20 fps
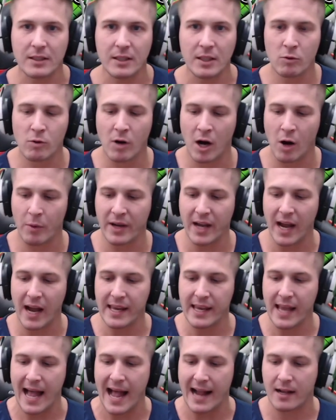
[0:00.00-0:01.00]
Well, we got
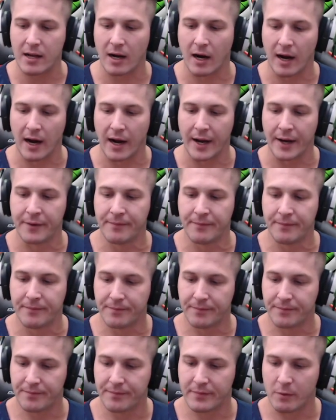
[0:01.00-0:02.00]
Yakon,
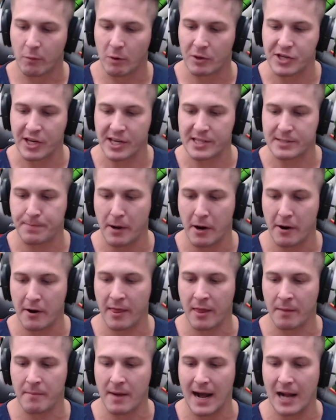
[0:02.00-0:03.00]
which is part
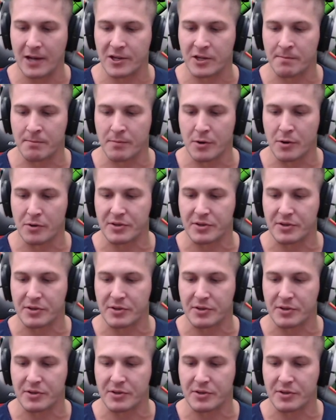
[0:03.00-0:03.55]
of the Majin Buu